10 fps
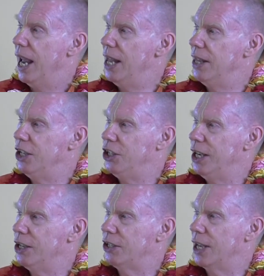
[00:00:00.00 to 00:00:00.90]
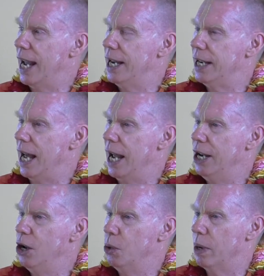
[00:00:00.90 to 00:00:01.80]
And then she decided, I
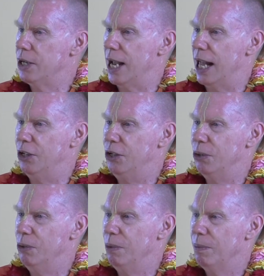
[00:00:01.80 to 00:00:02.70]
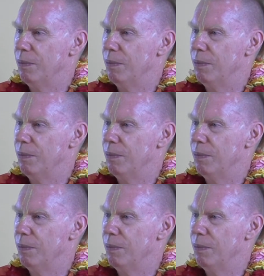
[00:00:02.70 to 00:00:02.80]
know what I'll do.